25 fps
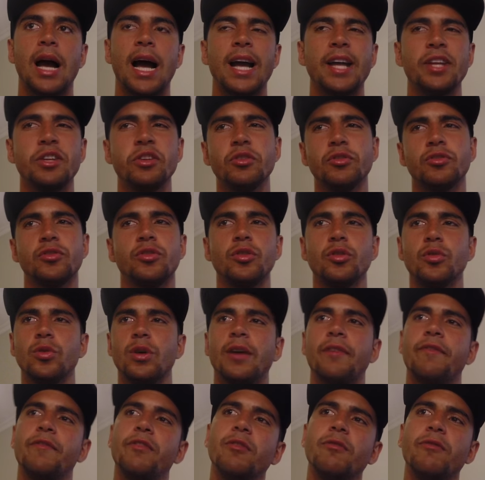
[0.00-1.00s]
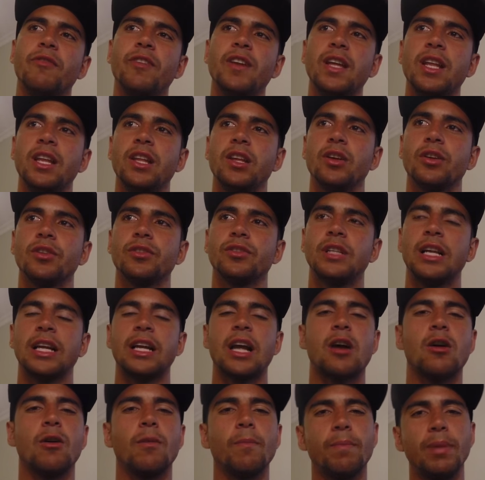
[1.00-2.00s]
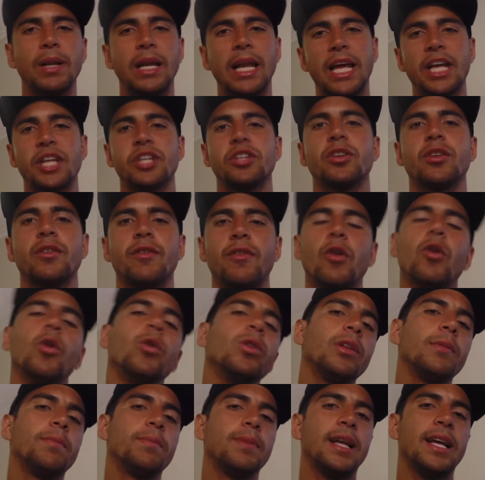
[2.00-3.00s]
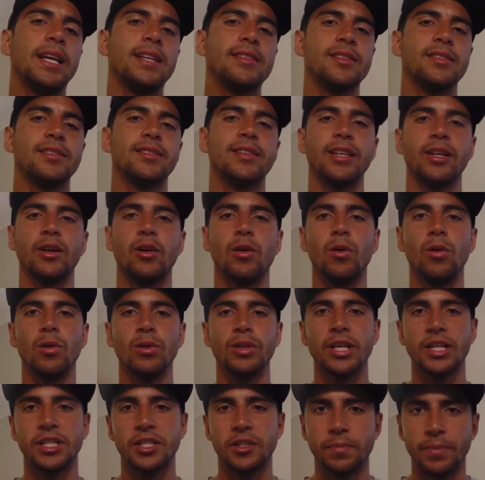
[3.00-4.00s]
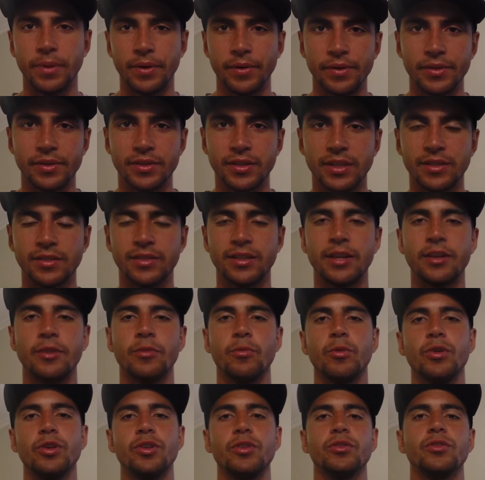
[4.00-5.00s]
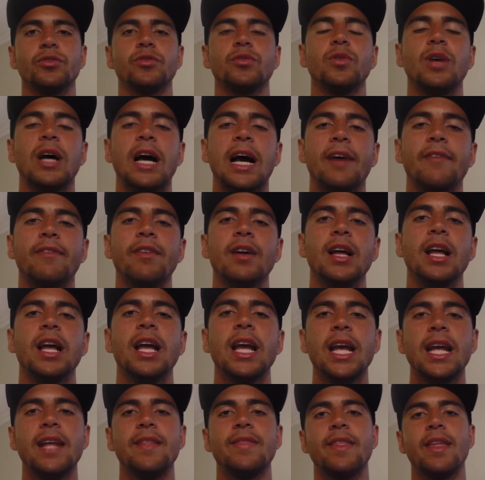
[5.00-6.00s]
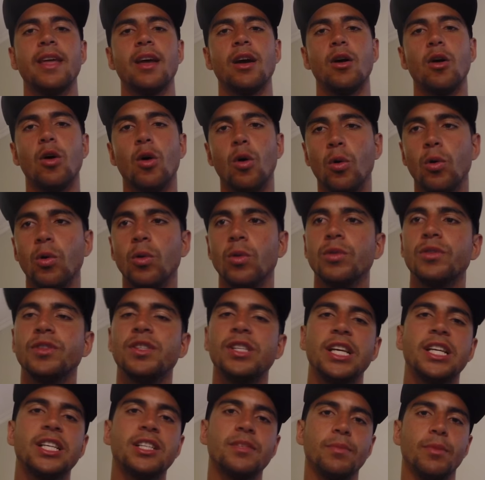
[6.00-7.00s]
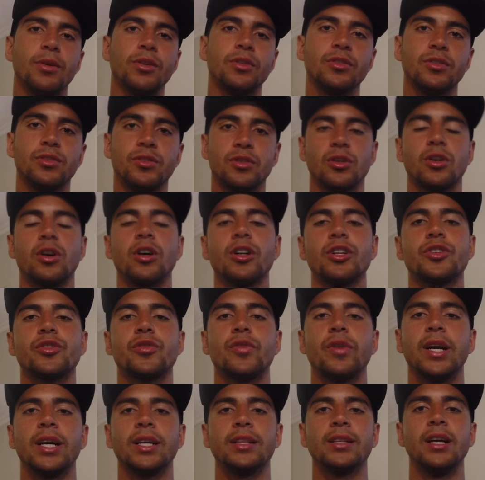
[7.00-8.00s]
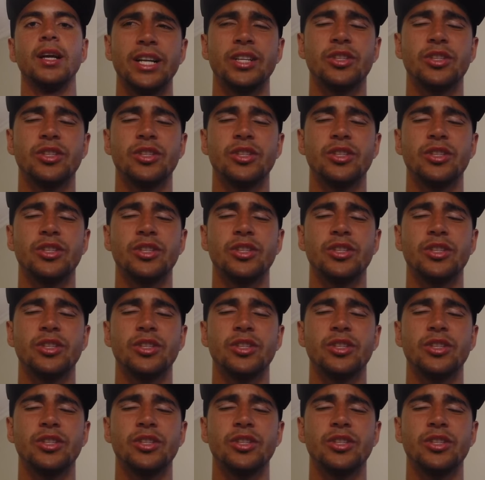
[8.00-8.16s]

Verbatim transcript: I used to do a few videos, like a compilation of all the places and all the experiences that we used to have in the whole six months contract.